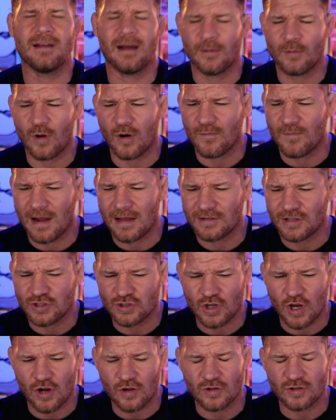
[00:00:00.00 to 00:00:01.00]
I'm going around in
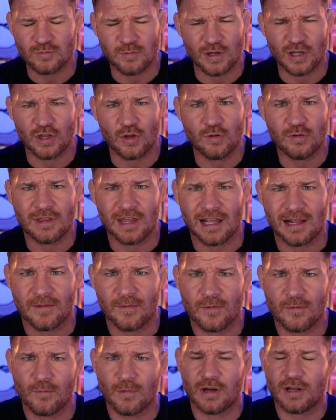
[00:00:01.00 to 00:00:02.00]
circles. What do you think?
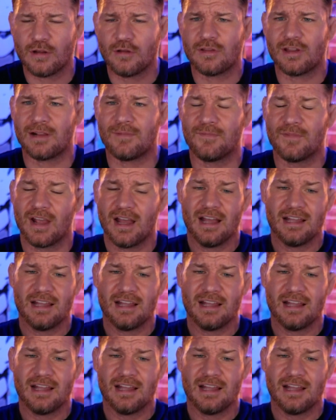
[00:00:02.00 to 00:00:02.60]
What do you think?